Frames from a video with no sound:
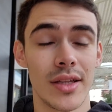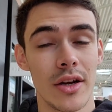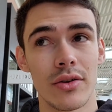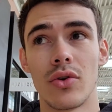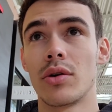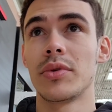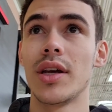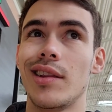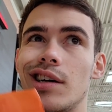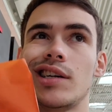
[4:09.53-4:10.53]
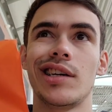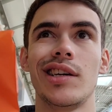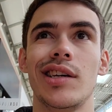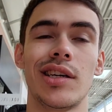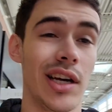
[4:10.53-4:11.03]
They are normally
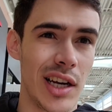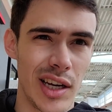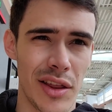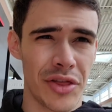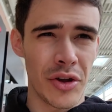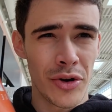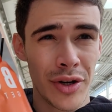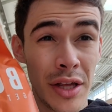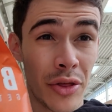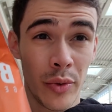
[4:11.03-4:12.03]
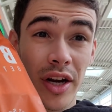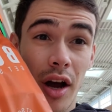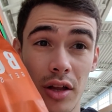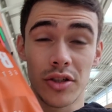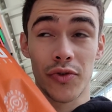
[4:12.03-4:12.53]
like uh, thirty-three
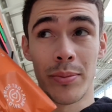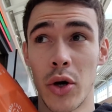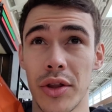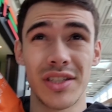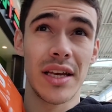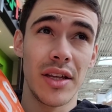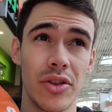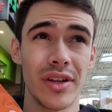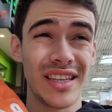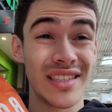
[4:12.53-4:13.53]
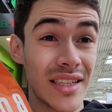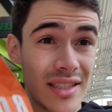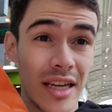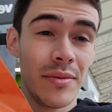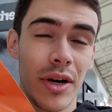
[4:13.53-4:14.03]
dollars for both, because I think they're like
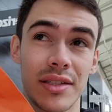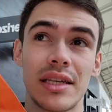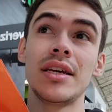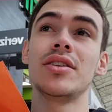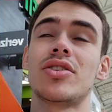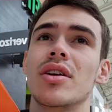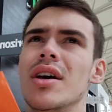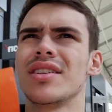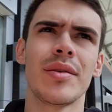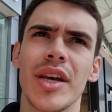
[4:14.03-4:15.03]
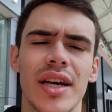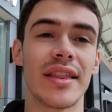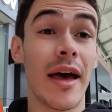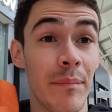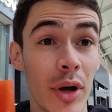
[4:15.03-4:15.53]
sixteen bucks each, something like
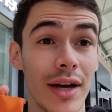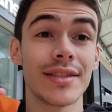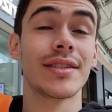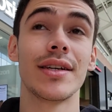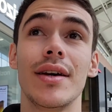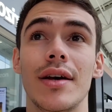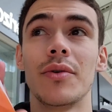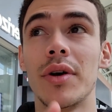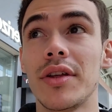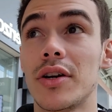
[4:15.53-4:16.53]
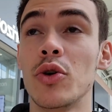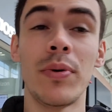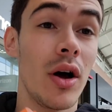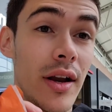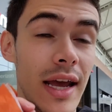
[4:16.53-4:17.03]
that. But with the
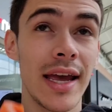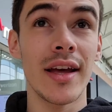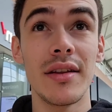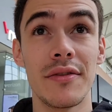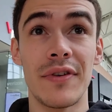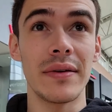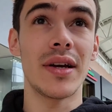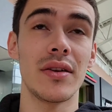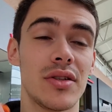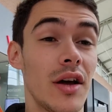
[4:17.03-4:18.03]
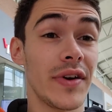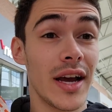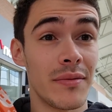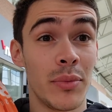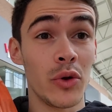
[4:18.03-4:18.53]
coupon and the five dollars off, I
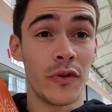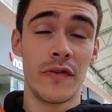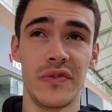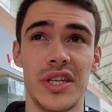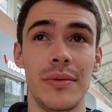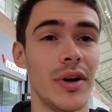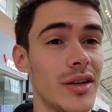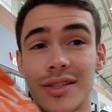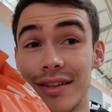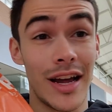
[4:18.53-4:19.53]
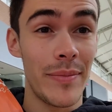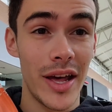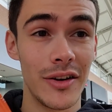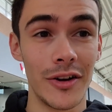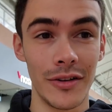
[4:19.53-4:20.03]
got them both for fifteen bucks. Not
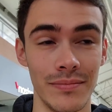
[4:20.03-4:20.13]
bad at all.